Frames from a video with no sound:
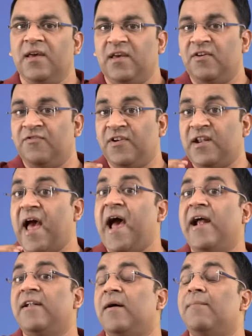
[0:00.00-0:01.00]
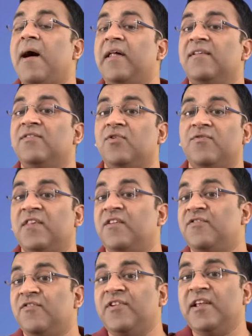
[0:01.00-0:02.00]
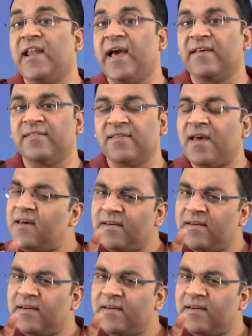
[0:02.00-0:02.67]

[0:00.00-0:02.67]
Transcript: If it had a balance of say 50 lakhs,